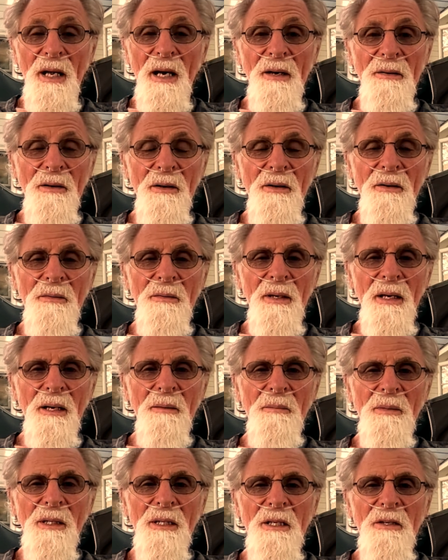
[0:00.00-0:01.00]
down there, and
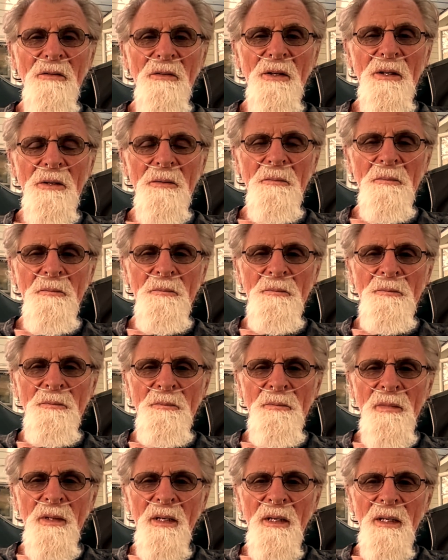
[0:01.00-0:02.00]
I'm leaving,
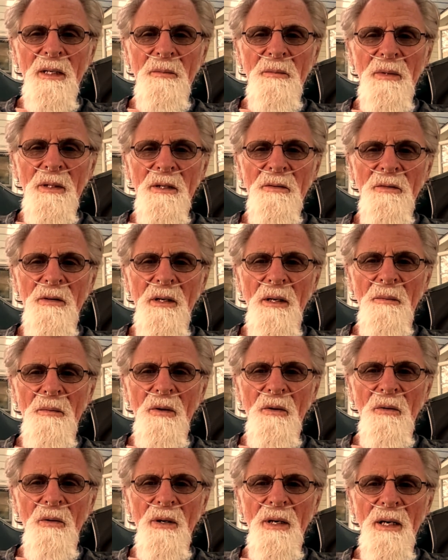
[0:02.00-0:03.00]
and I'm leaving. I'm
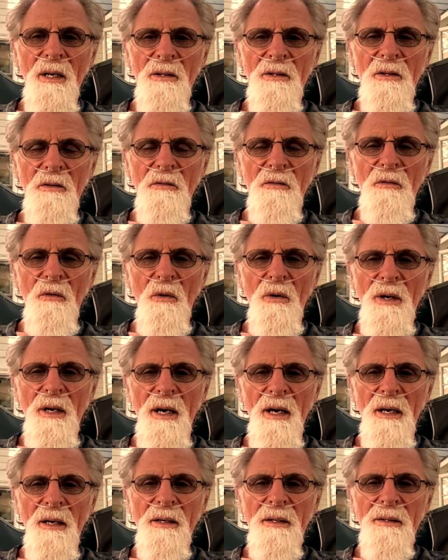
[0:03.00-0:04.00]
going out the
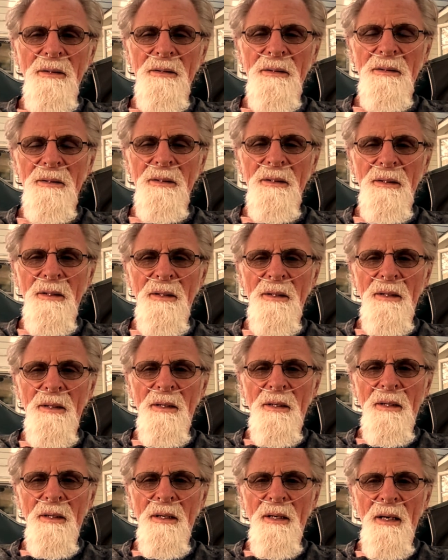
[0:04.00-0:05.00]
foyer,
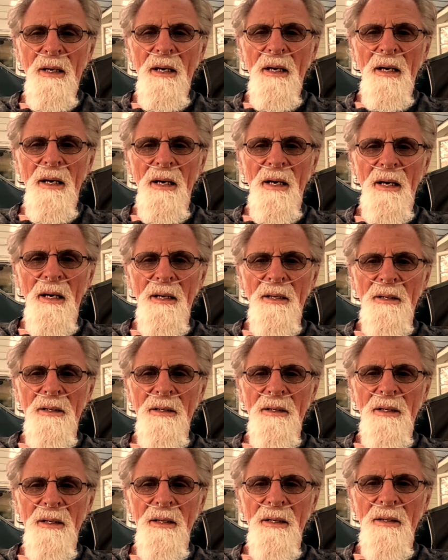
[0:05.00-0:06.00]

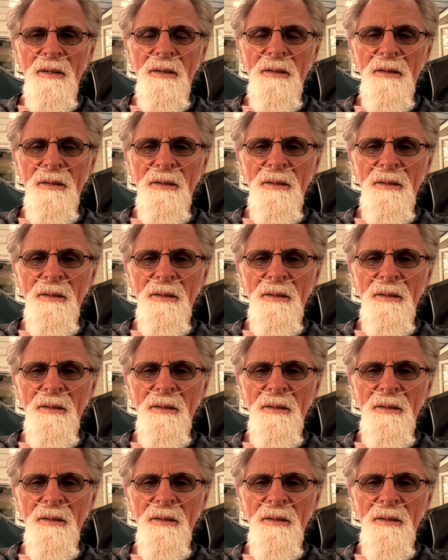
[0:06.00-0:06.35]
and uh,